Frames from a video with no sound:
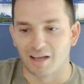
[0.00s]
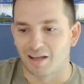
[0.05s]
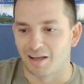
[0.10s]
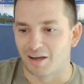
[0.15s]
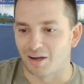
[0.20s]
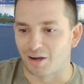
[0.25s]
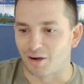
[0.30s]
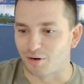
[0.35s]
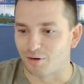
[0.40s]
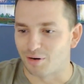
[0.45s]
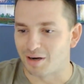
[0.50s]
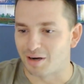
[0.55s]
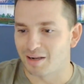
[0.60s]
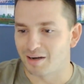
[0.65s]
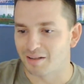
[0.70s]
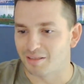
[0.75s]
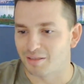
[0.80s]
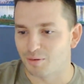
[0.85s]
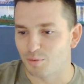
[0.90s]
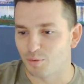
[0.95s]
All right, I
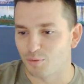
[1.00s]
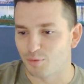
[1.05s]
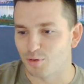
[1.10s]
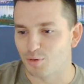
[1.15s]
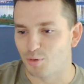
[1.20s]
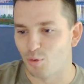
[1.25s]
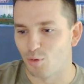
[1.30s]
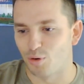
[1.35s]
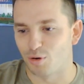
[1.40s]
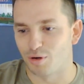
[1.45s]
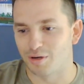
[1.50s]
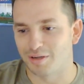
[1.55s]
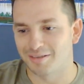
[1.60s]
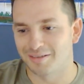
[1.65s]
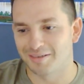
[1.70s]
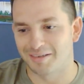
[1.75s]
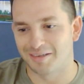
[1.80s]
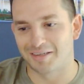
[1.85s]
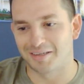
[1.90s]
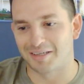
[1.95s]
think we're recording.
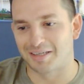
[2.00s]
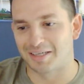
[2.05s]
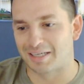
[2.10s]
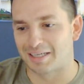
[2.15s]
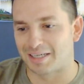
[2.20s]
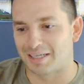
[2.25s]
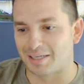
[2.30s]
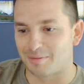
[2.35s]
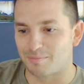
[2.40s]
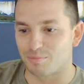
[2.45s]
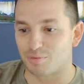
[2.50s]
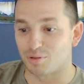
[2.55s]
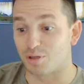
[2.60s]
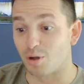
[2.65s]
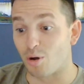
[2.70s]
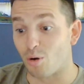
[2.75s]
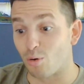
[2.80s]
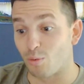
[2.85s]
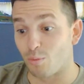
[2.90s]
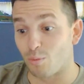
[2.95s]

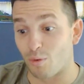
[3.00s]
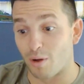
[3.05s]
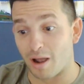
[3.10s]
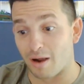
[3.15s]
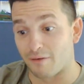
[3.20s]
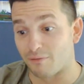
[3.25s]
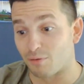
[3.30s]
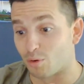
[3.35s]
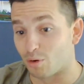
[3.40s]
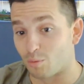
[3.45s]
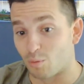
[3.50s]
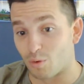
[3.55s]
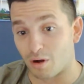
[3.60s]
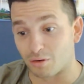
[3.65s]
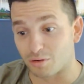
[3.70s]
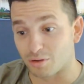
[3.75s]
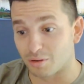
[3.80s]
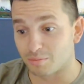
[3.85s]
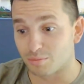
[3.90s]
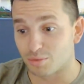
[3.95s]
So everyone,
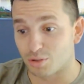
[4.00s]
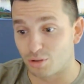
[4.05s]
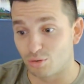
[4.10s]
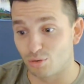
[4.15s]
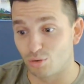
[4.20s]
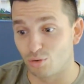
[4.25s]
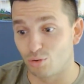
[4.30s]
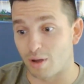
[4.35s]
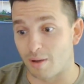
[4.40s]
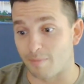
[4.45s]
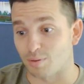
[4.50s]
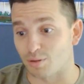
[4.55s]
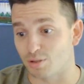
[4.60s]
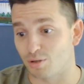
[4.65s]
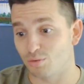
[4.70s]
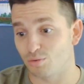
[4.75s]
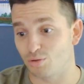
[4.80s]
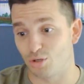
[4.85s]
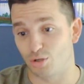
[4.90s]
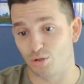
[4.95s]
welcome to
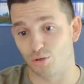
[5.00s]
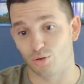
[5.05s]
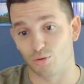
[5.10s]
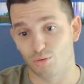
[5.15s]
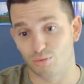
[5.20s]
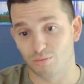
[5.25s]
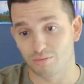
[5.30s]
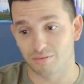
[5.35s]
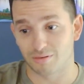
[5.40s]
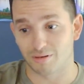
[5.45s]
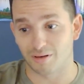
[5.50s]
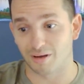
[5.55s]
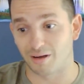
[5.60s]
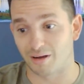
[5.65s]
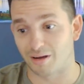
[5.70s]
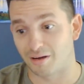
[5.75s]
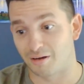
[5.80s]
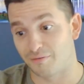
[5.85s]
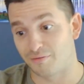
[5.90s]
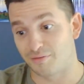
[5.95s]
episode 2
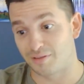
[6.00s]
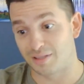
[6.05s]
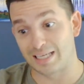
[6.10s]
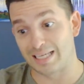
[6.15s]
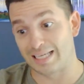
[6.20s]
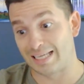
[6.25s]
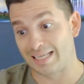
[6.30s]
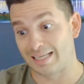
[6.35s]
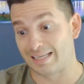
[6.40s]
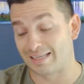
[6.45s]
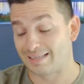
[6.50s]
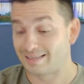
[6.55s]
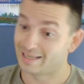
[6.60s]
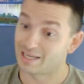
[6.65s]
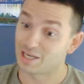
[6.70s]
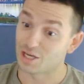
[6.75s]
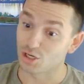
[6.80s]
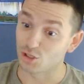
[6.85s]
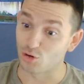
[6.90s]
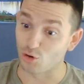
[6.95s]
of the
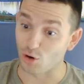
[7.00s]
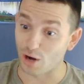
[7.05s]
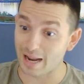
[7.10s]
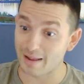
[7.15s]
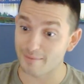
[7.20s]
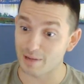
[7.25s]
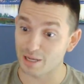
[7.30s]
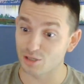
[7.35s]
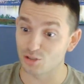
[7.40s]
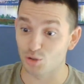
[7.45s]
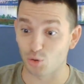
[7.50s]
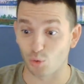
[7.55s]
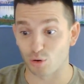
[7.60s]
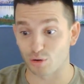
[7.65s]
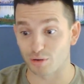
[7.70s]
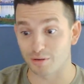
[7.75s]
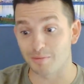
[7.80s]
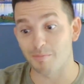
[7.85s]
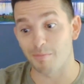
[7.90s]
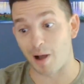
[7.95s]
Graham and
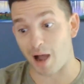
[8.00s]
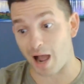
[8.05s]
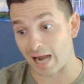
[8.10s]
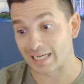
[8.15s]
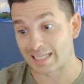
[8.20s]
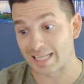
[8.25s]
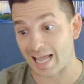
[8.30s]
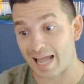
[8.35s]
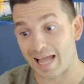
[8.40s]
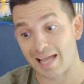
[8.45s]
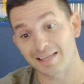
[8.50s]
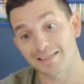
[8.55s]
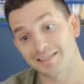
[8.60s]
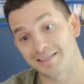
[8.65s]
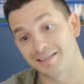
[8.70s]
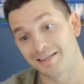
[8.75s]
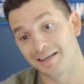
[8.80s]
Jordan podcast.